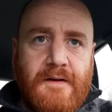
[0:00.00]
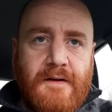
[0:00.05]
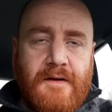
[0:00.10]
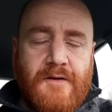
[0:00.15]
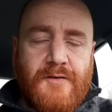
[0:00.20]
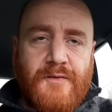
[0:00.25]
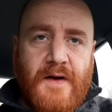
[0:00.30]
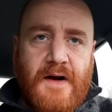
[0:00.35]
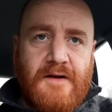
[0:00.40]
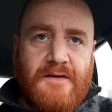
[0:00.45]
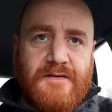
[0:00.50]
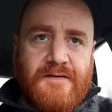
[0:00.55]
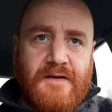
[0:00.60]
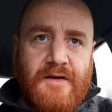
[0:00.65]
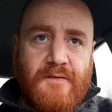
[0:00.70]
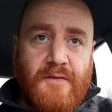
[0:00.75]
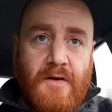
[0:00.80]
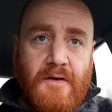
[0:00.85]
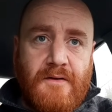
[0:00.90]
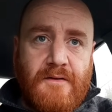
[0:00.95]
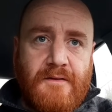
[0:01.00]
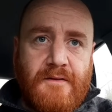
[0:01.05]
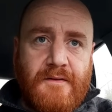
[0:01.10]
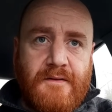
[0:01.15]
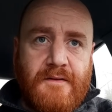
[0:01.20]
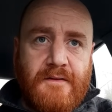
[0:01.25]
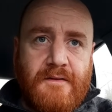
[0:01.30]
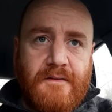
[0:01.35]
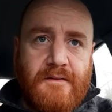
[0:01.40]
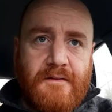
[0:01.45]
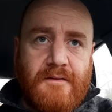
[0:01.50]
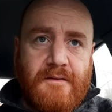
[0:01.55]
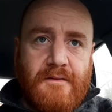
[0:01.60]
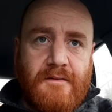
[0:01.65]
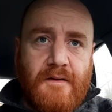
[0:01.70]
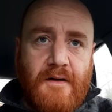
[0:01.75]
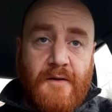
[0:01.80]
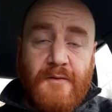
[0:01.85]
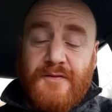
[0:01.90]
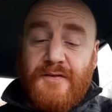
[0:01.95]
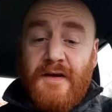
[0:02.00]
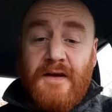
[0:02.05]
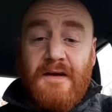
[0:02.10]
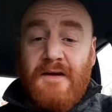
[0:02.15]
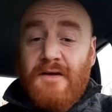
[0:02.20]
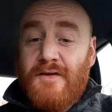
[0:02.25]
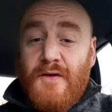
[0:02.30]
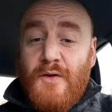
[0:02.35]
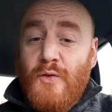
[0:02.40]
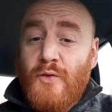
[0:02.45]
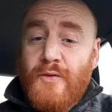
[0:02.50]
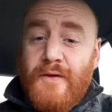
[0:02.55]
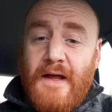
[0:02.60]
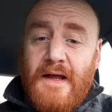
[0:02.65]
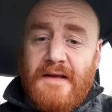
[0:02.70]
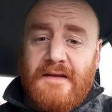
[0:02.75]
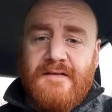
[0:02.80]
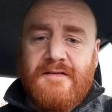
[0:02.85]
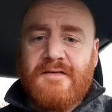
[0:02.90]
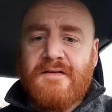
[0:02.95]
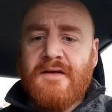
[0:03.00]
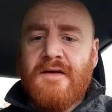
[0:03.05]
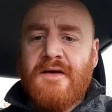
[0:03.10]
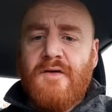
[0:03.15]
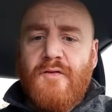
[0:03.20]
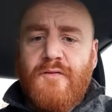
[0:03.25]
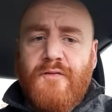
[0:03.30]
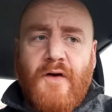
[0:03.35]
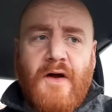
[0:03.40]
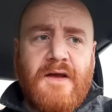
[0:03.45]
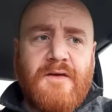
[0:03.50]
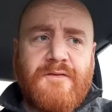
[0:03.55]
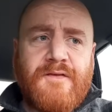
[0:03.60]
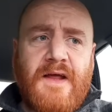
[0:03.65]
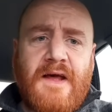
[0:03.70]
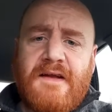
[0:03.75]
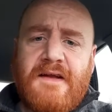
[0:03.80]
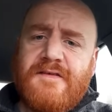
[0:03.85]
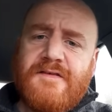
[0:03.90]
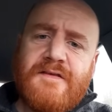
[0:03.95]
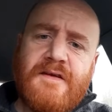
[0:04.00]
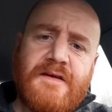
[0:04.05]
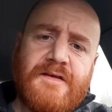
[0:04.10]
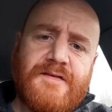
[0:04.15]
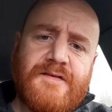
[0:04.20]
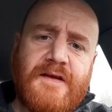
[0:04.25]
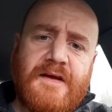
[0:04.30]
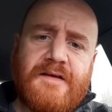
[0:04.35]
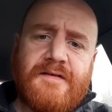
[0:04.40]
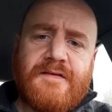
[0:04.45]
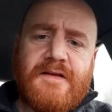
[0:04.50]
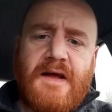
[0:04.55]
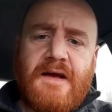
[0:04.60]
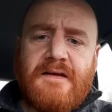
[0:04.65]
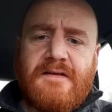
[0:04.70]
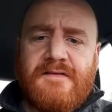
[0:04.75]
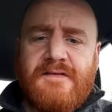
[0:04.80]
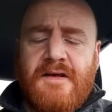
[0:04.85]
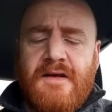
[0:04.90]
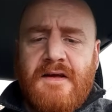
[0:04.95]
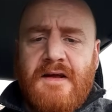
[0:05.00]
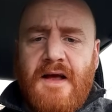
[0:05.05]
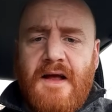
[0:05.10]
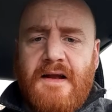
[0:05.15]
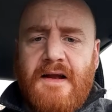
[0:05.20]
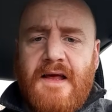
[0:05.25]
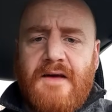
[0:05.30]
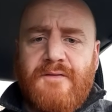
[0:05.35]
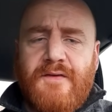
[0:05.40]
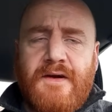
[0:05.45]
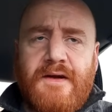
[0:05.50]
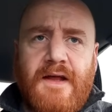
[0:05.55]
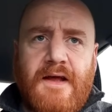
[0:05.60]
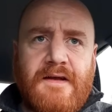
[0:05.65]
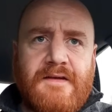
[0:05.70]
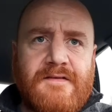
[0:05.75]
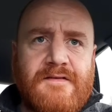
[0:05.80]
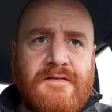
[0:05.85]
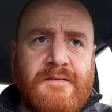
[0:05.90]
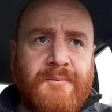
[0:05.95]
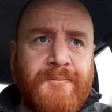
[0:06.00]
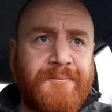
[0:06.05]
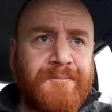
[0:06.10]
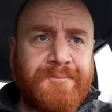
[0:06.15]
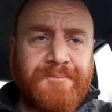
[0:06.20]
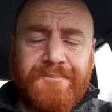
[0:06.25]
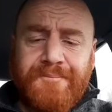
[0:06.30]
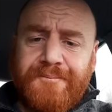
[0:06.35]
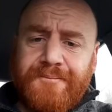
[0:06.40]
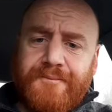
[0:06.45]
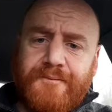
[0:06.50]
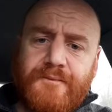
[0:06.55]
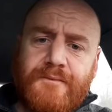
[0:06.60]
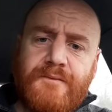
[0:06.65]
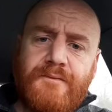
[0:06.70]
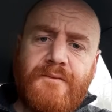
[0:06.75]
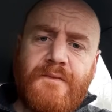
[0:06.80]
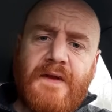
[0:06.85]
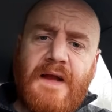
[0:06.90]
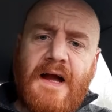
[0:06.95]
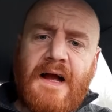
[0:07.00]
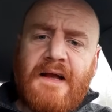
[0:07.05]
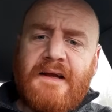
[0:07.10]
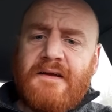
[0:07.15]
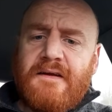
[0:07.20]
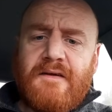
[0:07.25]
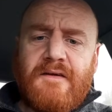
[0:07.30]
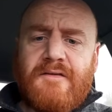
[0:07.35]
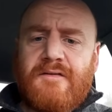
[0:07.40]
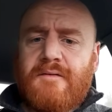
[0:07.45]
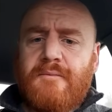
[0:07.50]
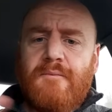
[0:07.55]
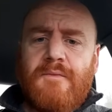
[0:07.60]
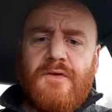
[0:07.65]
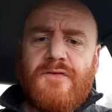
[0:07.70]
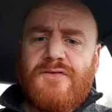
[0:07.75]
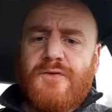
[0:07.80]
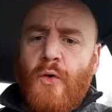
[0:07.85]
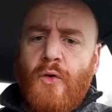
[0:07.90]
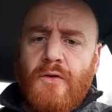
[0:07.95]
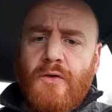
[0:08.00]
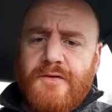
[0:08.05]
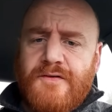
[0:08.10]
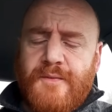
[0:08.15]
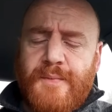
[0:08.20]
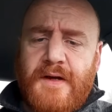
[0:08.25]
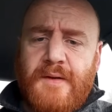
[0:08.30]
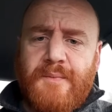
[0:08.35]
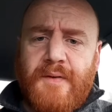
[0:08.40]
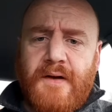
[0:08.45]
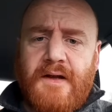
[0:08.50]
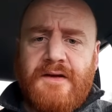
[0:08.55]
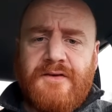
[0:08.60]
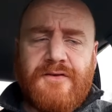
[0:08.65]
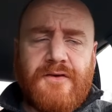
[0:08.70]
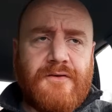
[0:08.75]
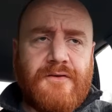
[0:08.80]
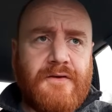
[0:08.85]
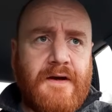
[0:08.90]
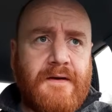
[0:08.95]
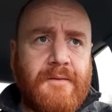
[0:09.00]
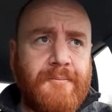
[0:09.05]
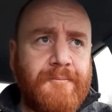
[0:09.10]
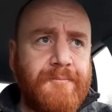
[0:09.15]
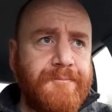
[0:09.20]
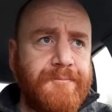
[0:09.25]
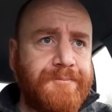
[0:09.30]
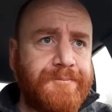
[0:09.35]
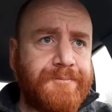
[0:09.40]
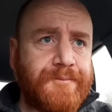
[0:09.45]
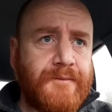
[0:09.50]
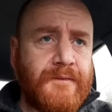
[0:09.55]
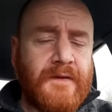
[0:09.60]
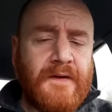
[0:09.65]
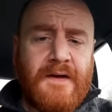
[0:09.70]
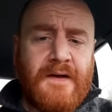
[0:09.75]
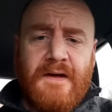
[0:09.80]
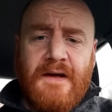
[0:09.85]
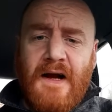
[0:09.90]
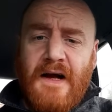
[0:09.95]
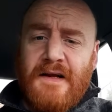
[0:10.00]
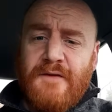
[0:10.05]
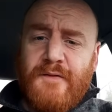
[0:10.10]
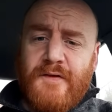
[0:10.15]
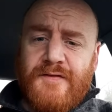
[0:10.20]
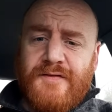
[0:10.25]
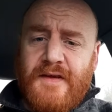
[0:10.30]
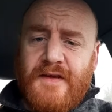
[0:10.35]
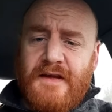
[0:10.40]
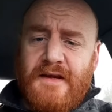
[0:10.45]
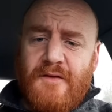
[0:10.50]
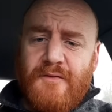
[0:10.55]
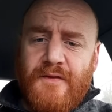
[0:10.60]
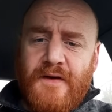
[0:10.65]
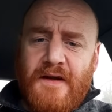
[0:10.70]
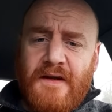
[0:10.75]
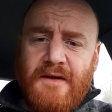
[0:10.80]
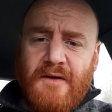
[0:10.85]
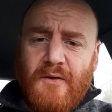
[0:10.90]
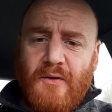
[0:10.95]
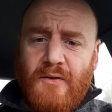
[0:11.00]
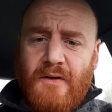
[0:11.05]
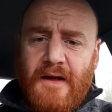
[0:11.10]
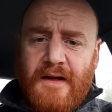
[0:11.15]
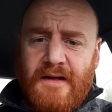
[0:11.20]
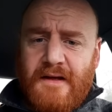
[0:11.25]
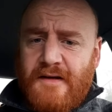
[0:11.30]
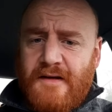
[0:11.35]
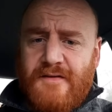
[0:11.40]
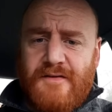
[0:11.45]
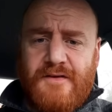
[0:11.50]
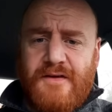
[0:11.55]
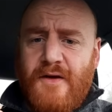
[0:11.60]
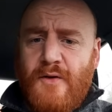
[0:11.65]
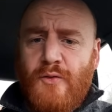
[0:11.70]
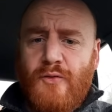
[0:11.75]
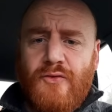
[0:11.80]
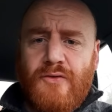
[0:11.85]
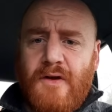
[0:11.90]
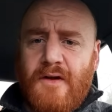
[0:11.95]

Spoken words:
As far as I've heard, I've seen 2 deaths, 5 deaths, 6 deaths, 11 deaths, and scores of people injured, right? And if you see the video, like it's two